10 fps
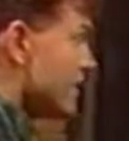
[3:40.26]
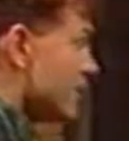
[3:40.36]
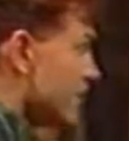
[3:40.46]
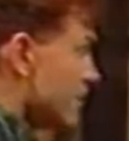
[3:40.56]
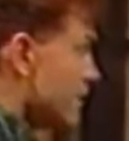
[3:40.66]
to
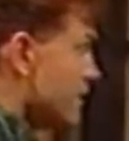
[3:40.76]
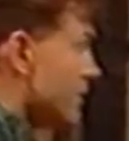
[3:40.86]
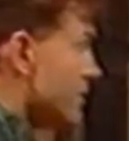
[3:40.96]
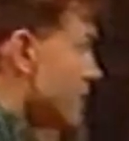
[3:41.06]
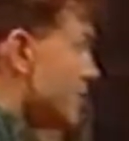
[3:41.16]
catch it.
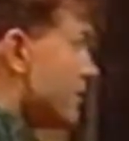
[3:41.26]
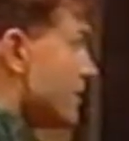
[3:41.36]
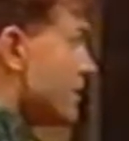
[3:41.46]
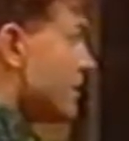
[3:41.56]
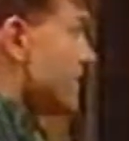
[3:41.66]
Thank you so
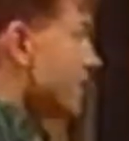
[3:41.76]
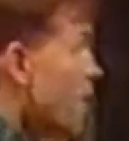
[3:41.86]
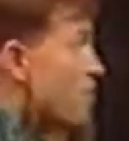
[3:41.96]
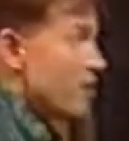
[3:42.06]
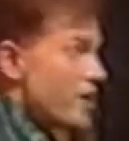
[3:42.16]
much.
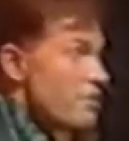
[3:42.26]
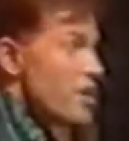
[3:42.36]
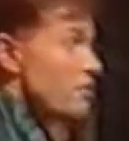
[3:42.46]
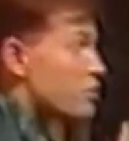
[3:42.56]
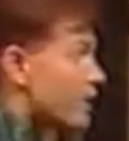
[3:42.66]
No, no, no,
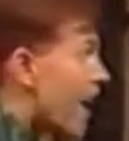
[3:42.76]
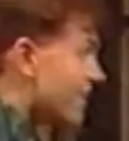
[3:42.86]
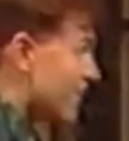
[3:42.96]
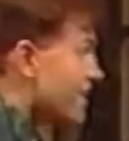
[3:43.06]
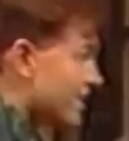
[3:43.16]
no. You'll
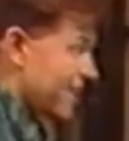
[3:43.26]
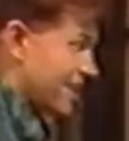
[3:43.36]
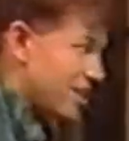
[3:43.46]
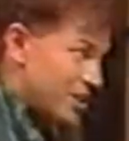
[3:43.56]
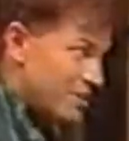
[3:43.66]
like this.
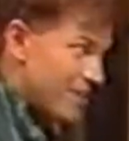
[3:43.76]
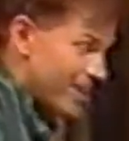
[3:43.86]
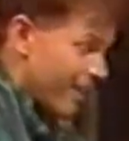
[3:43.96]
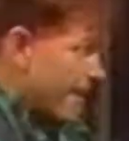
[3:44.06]
Yes, you will.